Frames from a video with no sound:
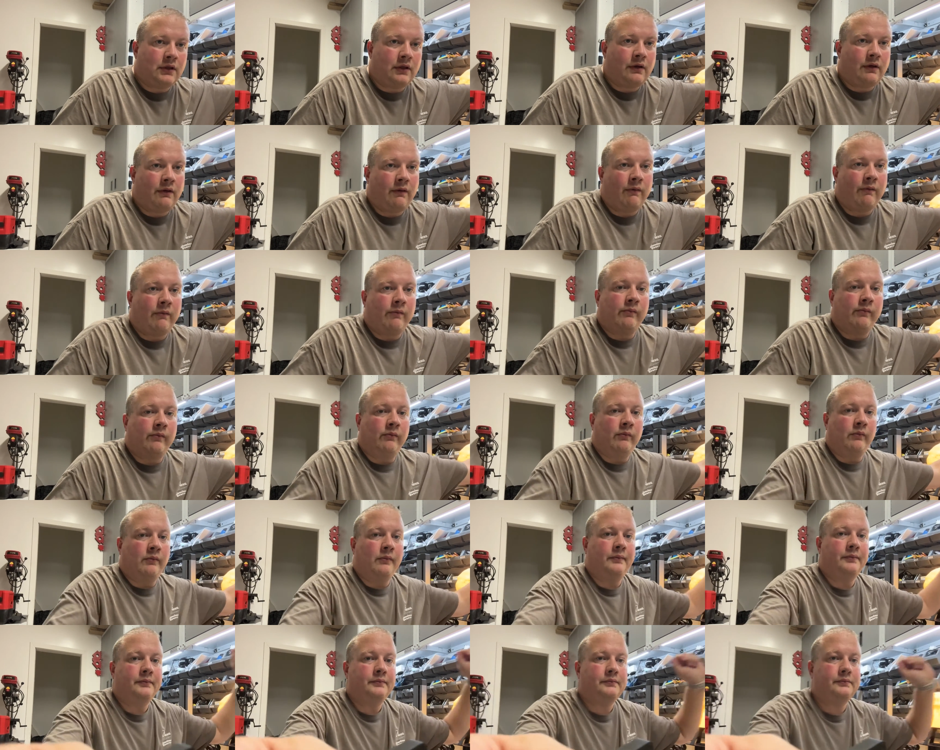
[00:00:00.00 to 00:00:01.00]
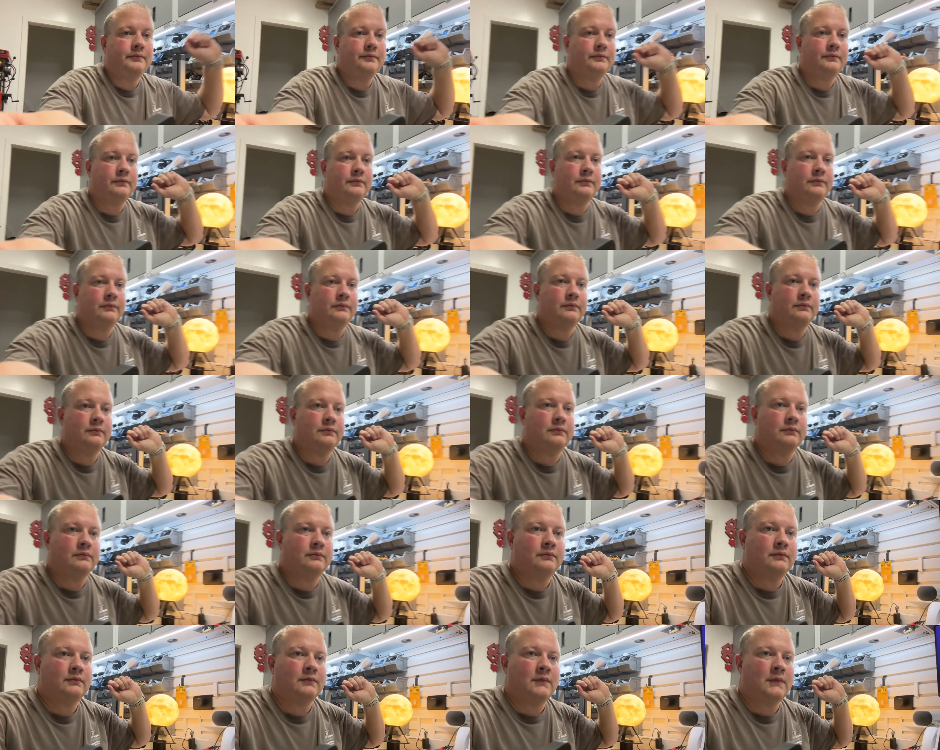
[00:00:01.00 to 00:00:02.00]

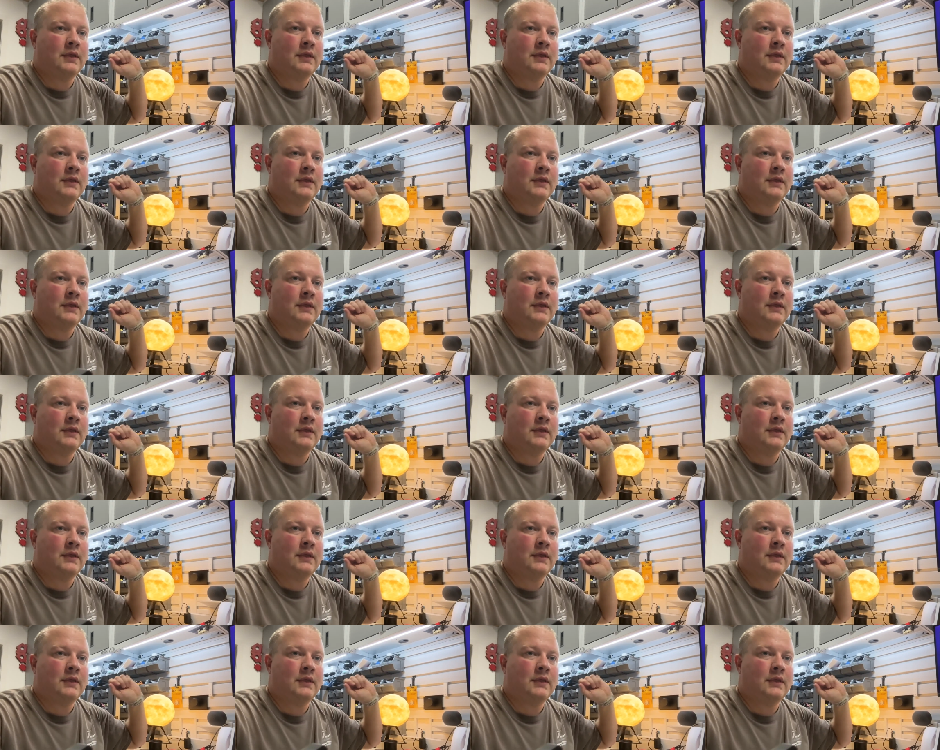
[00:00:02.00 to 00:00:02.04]
Nothing is said.